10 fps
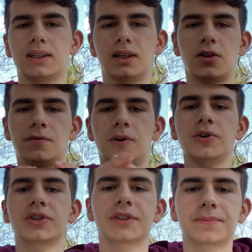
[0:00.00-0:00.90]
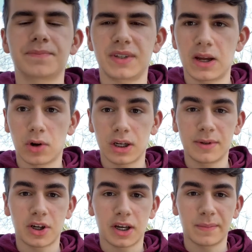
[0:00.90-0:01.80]
Hello folks, today we're going
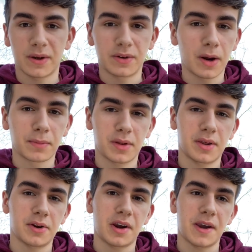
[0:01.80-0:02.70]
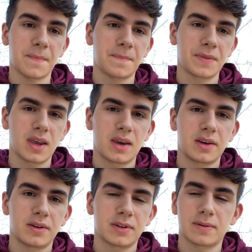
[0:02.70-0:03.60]
to be talking about number theory.
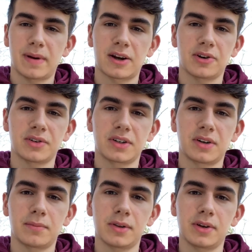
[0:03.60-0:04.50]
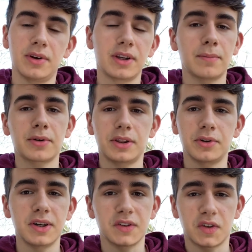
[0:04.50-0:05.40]
Some background on number theory. Number
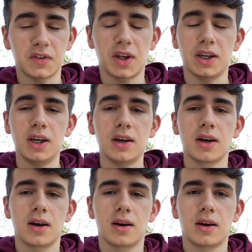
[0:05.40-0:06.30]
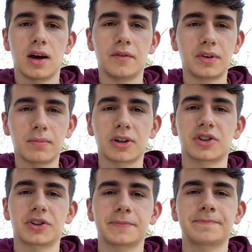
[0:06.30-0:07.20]
theory is the study of
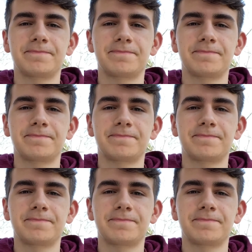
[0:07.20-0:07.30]
numbers.